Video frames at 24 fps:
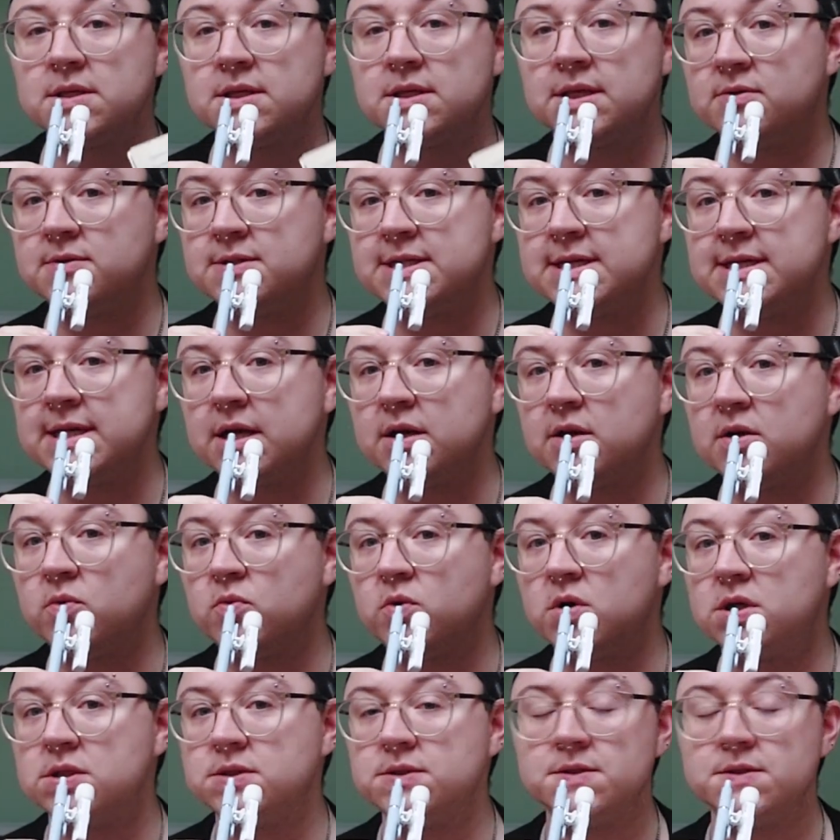goldy yellow
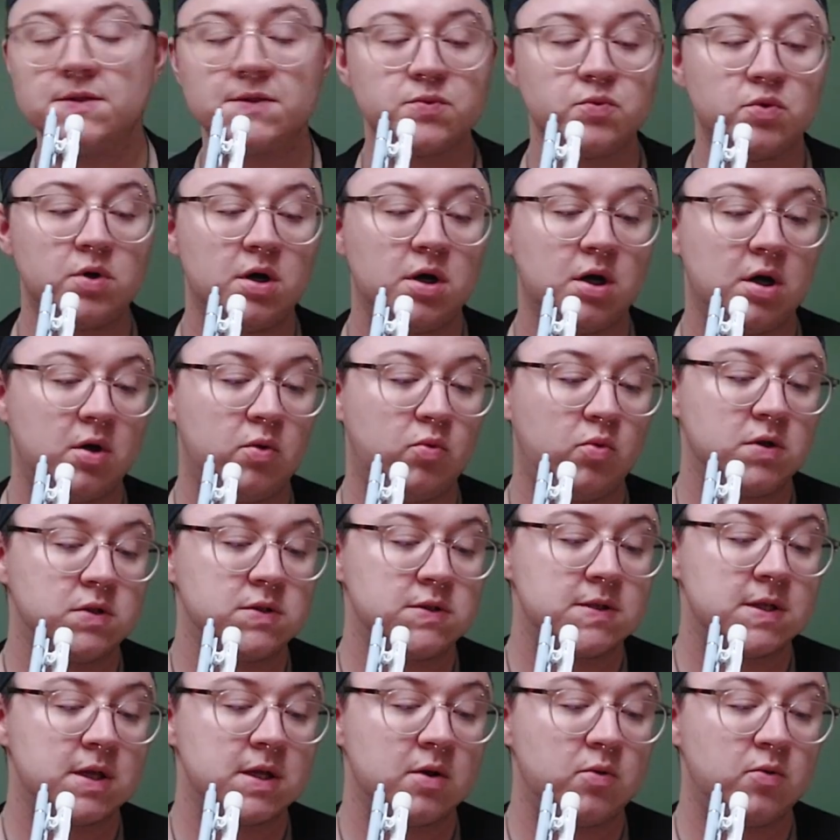ones were
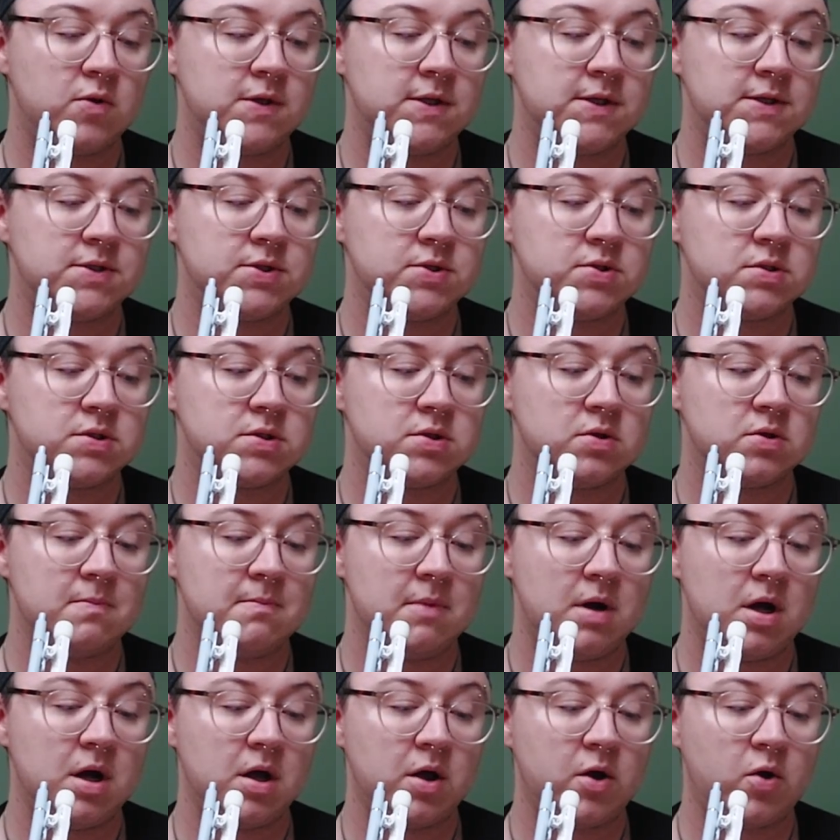ones that I wanted to
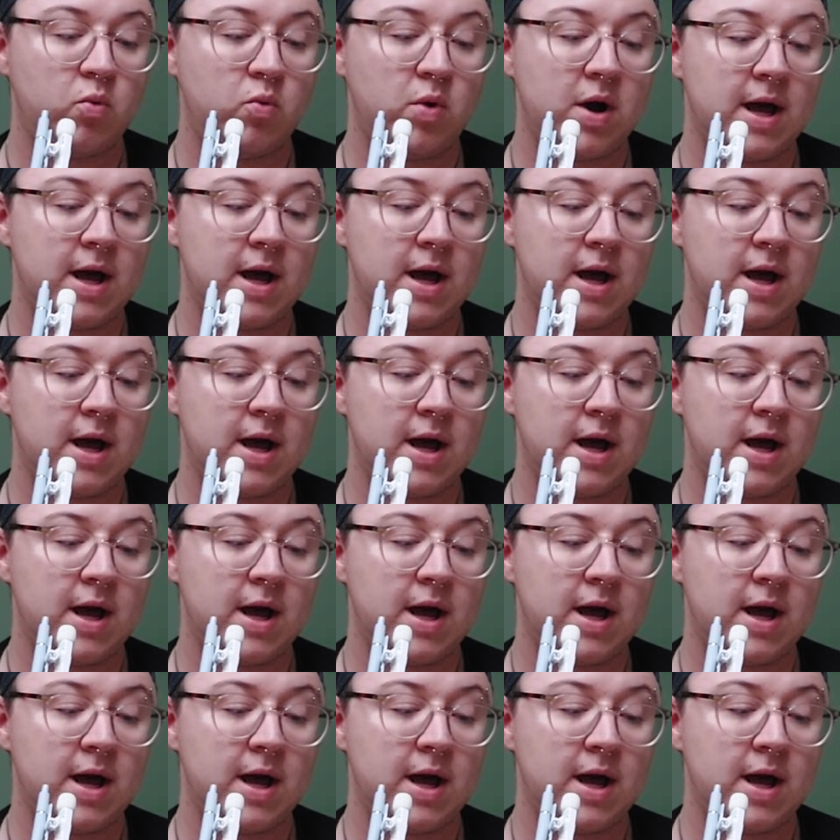mark